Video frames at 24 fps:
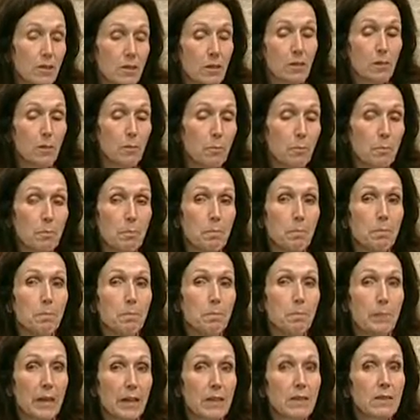to the
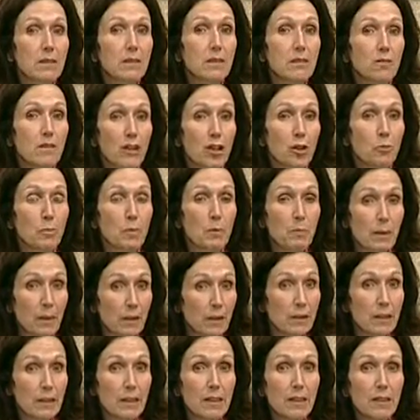best of their
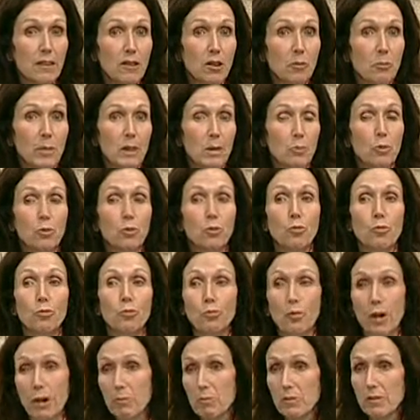ability, the people who
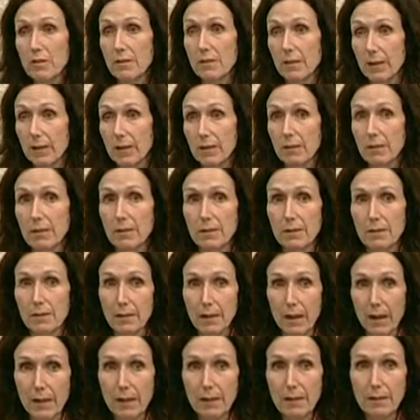represent the
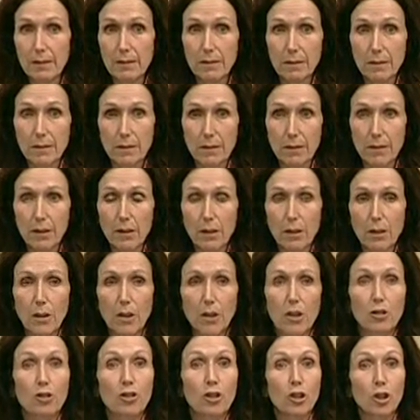state,
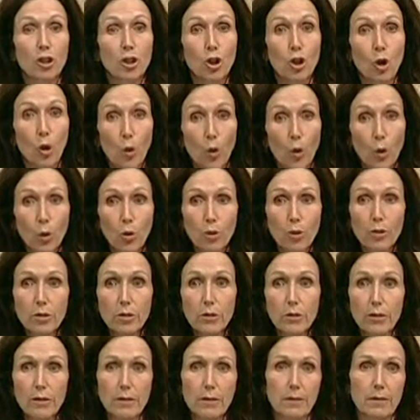the
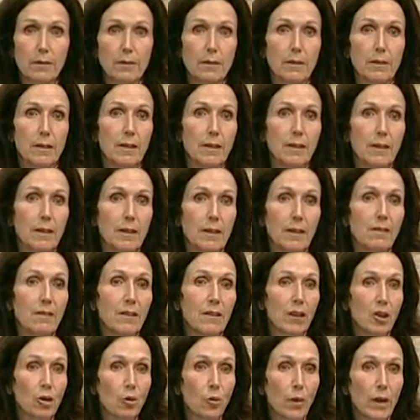gold in
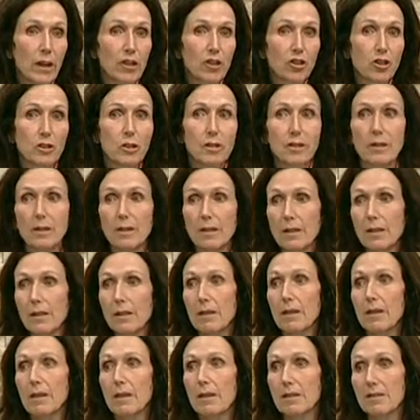the equation
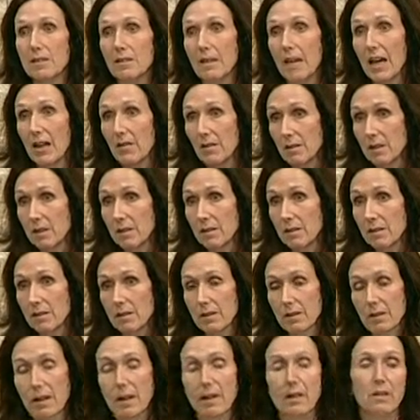is the
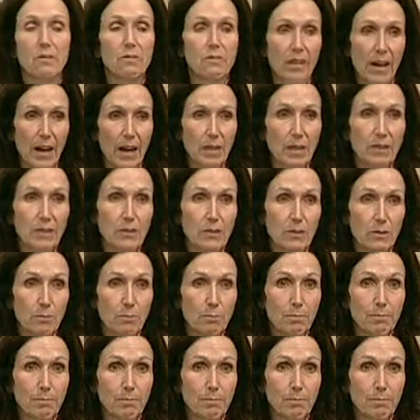evidence and the facts.